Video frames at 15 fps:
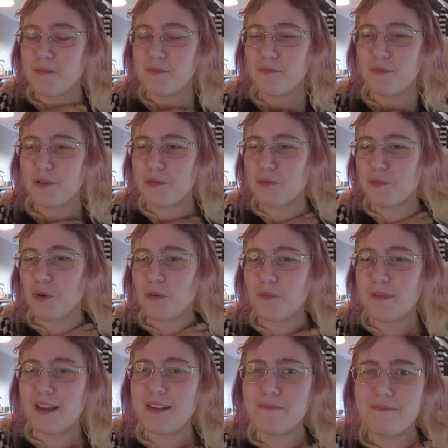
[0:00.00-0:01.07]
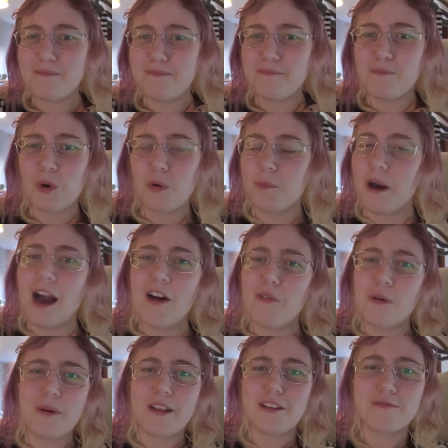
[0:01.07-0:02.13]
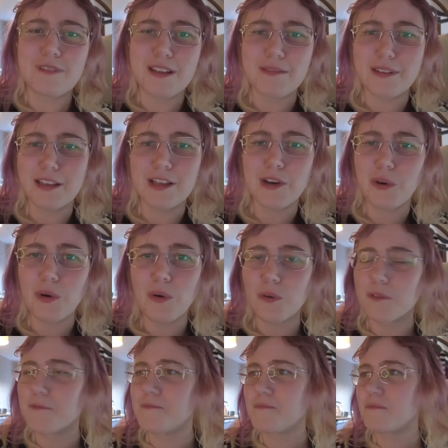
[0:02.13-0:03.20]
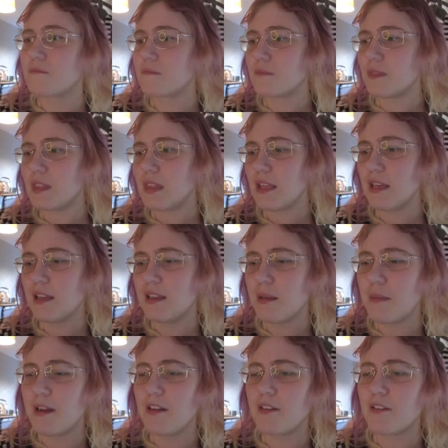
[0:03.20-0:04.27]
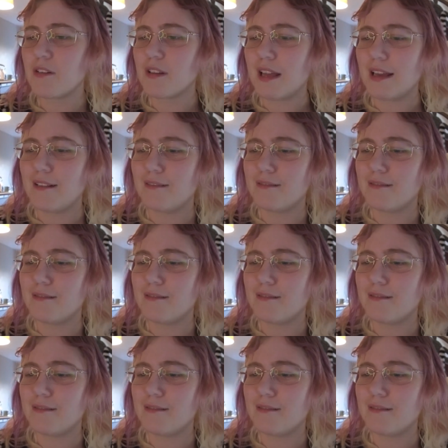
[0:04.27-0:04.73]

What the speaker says: was what made, well, part of what made her really, really cool. They made her so, like,